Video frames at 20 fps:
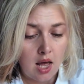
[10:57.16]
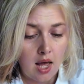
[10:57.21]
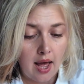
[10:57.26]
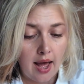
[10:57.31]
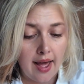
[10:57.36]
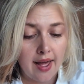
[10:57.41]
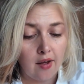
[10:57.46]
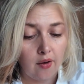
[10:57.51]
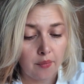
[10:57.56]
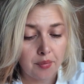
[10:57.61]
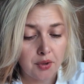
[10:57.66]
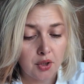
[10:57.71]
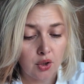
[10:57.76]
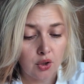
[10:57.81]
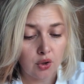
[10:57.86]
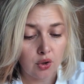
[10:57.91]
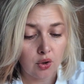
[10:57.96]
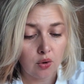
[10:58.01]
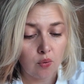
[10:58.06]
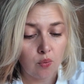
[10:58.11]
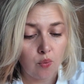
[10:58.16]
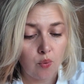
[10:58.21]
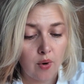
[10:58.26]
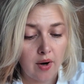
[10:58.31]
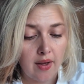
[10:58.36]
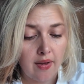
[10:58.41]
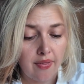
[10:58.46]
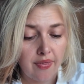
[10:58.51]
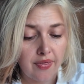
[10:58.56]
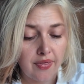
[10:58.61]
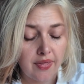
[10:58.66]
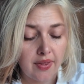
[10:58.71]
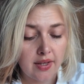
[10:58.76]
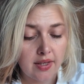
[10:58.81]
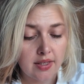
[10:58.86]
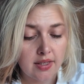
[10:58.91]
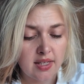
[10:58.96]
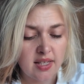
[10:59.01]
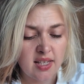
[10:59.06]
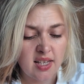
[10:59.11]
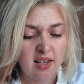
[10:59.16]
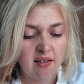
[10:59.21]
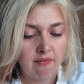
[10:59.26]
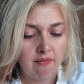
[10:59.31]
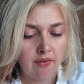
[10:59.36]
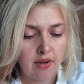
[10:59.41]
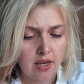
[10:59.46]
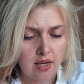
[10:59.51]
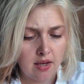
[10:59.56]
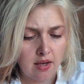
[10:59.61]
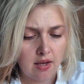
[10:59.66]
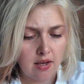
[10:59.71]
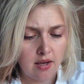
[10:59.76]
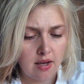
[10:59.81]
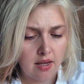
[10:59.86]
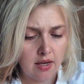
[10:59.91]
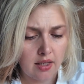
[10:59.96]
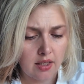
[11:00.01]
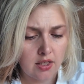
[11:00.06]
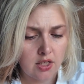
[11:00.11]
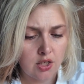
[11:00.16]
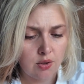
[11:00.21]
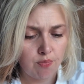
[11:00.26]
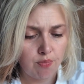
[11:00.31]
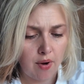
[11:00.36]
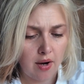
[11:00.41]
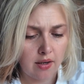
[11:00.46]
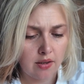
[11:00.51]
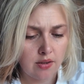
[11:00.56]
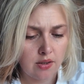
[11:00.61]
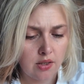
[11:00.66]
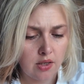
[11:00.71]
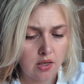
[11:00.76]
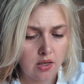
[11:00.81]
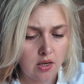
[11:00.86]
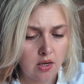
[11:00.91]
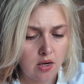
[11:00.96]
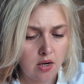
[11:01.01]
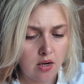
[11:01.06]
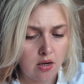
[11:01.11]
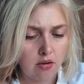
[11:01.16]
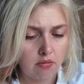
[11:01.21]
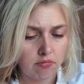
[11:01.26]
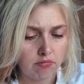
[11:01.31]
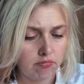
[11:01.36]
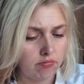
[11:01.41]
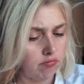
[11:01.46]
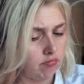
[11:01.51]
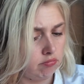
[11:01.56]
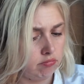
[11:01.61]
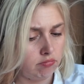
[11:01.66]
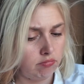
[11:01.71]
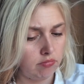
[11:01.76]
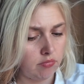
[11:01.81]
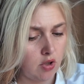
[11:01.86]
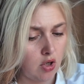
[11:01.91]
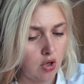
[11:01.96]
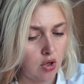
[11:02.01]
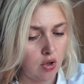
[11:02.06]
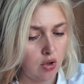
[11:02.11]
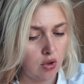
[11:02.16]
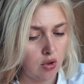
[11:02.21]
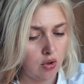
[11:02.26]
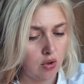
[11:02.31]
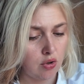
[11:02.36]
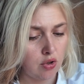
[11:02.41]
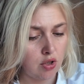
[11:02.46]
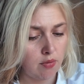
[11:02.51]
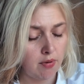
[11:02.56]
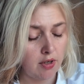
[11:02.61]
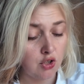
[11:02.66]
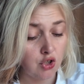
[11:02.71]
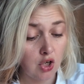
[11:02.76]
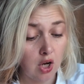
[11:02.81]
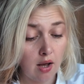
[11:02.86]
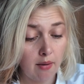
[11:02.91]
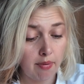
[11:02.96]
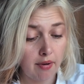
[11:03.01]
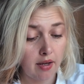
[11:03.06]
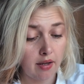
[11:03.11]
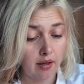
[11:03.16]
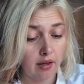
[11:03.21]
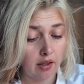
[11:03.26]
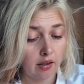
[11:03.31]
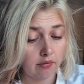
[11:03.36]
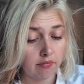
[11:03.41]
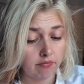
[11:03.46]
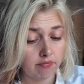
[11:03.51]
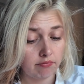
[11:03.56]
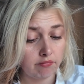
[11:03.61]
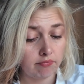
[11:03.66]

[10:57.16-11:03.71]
I helped her with CV and expected her to be job hunting.